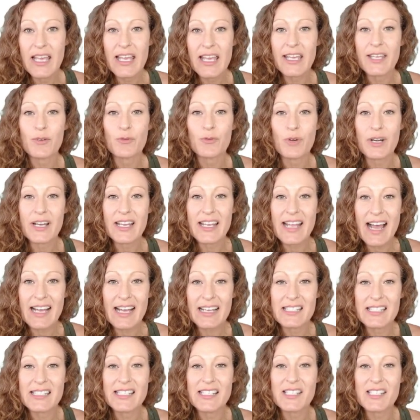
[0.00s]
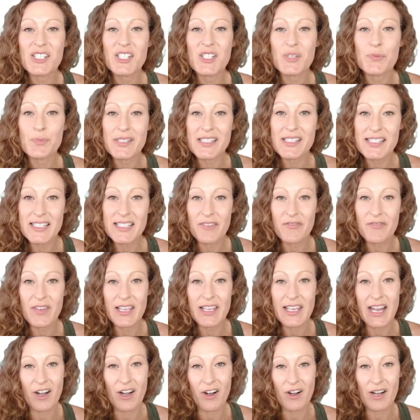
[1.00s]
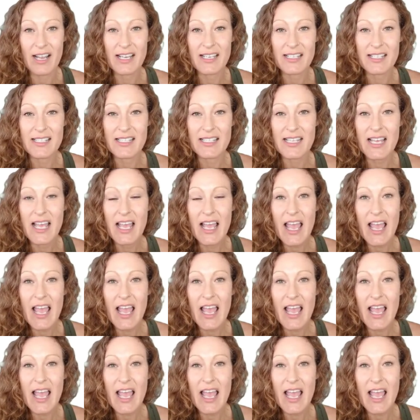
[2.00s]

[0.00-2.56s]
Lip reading: It reacts to specific areas,